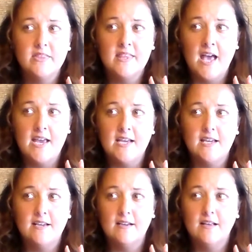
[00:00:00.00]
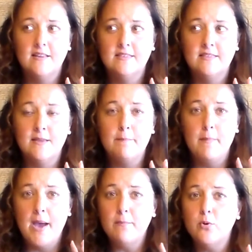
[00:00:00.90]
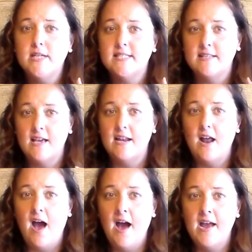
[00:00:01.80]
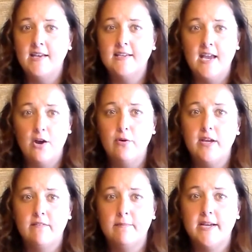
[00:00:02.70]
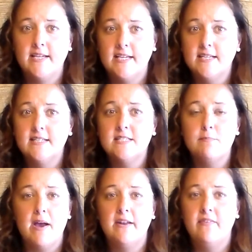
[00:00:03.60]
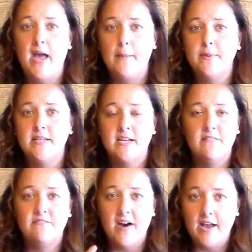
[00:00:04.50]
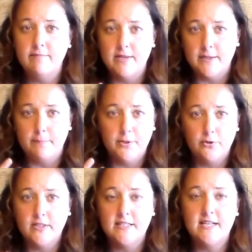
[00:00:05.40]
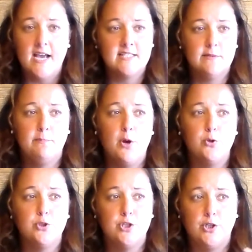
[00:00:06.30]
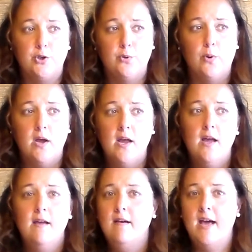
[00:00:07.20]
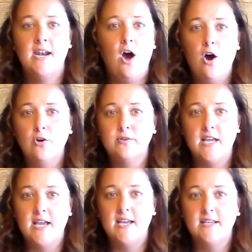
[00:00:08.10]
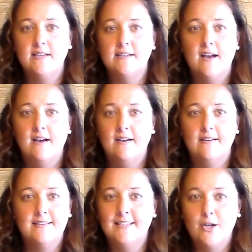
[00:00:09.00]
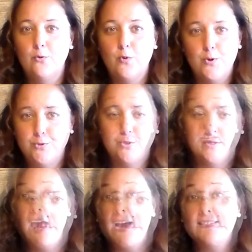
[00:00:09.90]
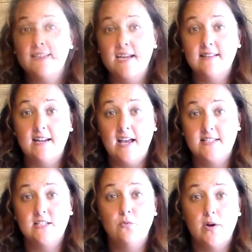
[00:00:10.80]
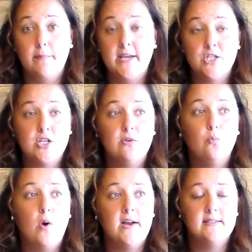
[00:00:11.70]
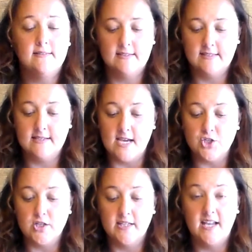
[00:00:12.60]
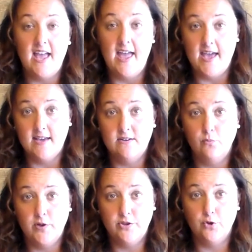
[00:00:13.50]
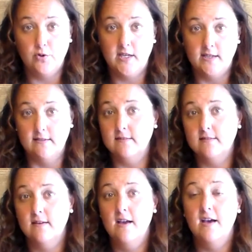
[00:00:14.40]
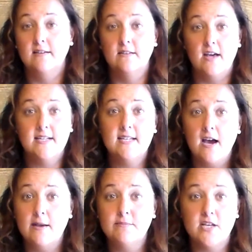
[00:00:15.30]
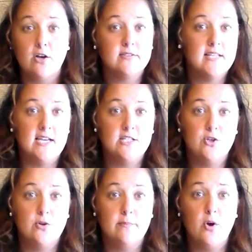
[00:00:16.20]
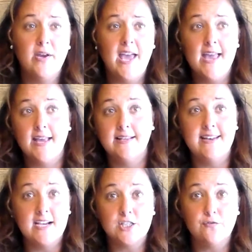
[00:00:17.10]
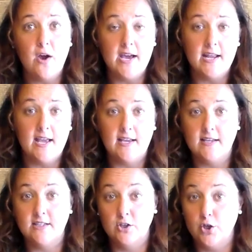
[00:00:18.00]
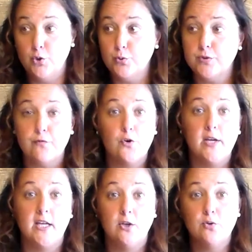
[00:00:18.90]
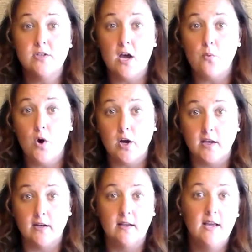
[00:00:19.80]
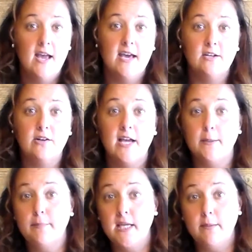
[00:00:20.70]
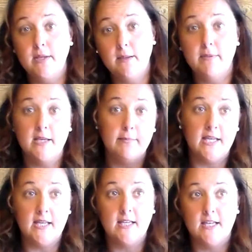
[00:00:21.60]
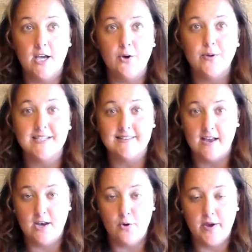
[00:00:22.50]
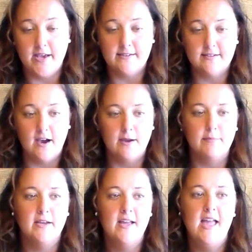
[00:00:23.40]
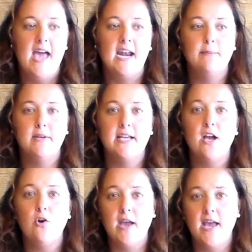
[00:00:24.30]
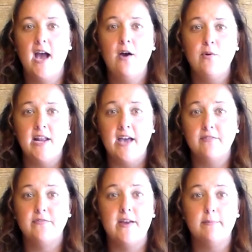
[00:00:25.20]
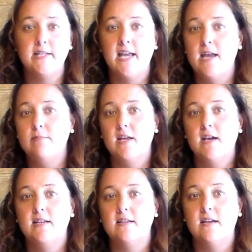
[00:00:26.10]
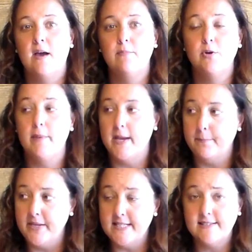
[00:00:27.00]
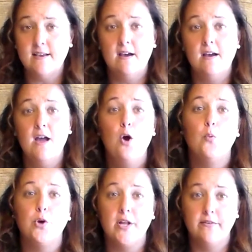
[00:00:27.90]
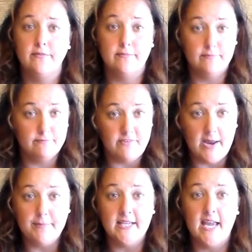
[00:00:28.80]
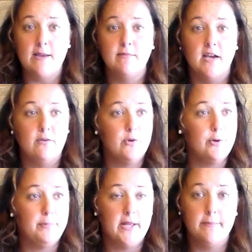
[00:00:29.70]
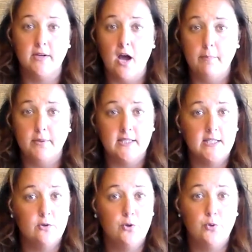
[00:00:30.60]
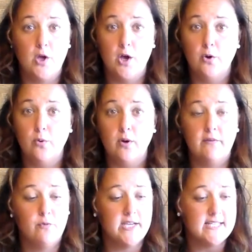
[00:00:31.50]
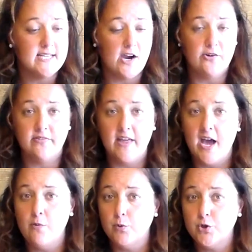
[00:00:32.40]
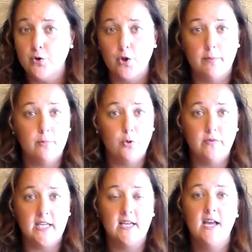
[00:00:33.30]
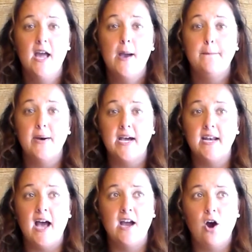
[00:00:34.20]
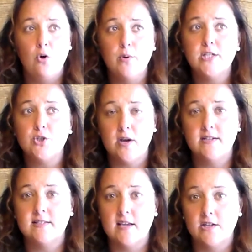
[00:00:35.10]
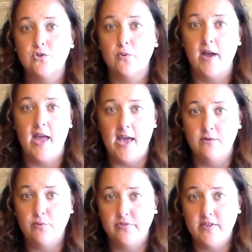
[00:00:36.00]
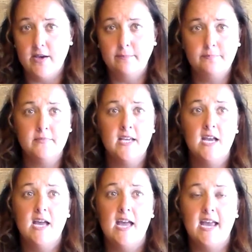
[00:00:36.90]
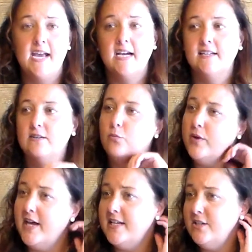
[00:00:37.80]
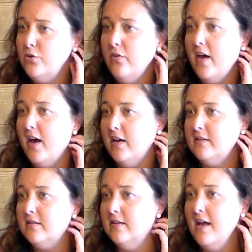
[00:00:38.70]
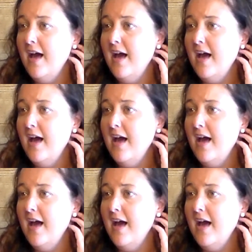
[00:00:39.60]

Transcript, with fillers: like, the memories that I carry of my kids might have happened in a five minute period as opposed to an all day, uh, you know, road trip. The last thing that I did want to mention was is scheduling ahead with your kids. A lot of times I'll say to them, okay, next Friday, er, who's free, who's not working? And they're like, me, me, me, me, you know, because I know ahead of time. And I'm like, okay, I want to have a family game night. I'm going to make pizza. We're going to have family game night. We're going to play Monopoly, Uno. If we get tired of that, we'll turn on a movie. But I always try to schedule ahead with them and when I do that,